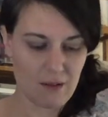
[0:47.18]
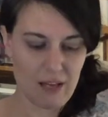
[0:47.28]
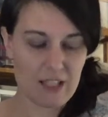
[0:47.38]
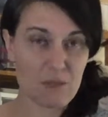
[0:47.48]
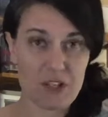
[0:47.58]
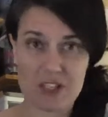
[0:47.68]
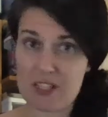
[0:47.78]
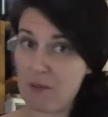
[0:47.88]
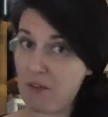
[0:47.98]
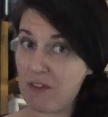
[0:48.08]
as much as
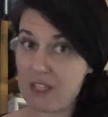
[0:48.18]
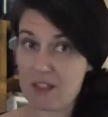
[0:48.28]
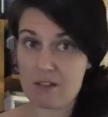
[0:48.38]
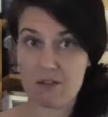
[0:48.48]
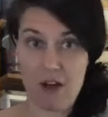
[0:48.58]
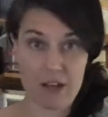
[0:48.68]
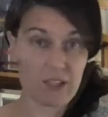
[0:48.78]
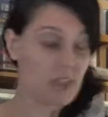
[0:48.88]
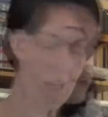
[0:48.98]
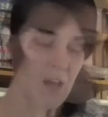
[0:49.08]
some of these
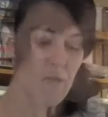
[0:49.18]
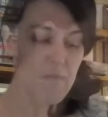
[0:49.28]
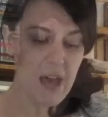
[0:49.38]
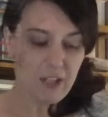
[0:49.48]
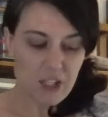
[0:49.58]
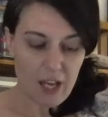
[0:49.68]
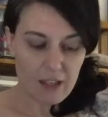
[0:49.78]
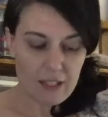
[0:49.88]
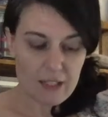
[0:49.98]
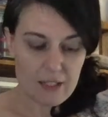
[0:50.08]
cost. Matte
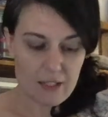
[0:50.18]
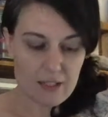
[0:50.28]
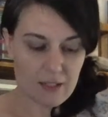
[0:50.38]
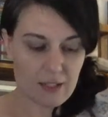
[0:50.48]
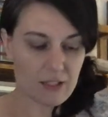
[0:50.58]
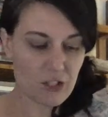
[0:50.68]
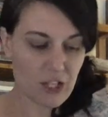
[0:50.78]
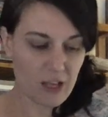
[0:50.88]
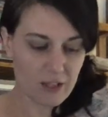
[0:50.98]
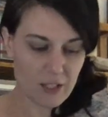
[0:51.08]
gel is is a
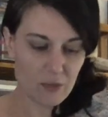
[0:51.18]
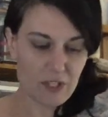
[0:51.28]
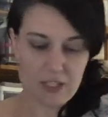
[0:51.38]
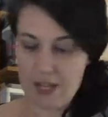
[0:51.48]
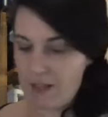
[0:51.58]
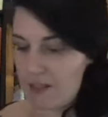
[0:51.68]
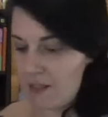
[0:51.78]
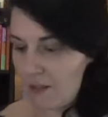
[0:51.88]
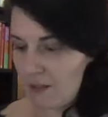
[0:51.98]
gel. That's what it says.